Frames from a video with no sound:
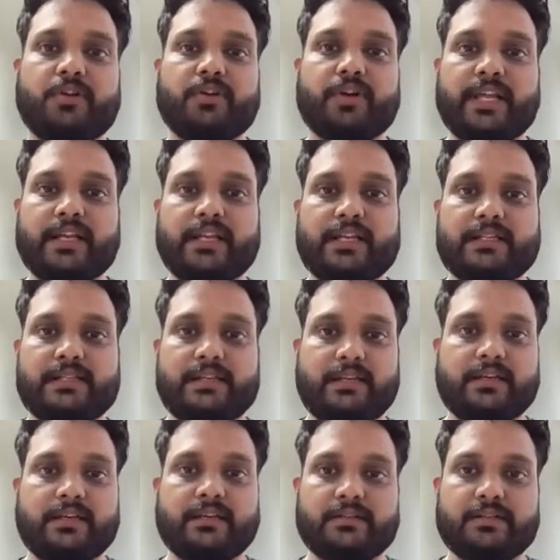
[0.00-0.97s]
loading
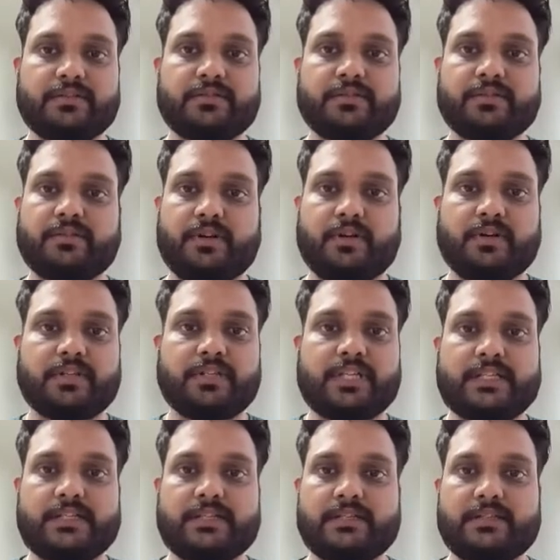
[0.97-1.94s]
lazily. So
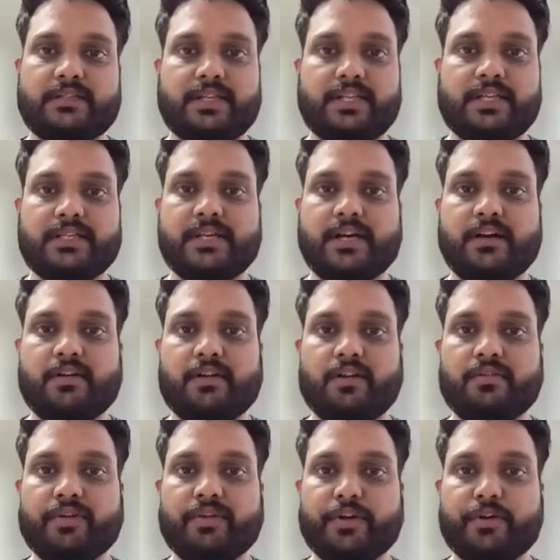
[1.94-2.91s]
these are
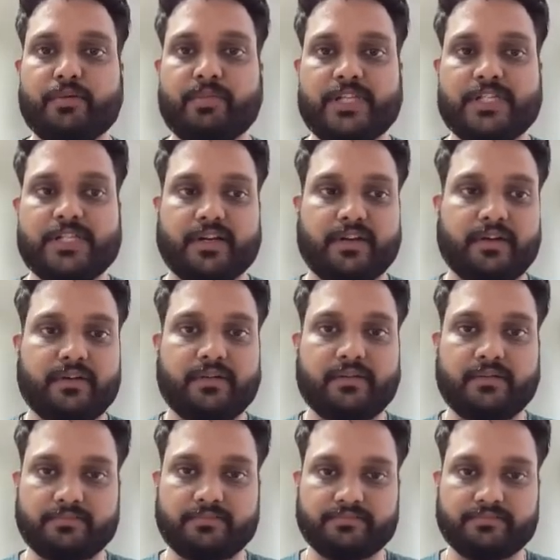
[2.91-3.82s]
all going to be chunks.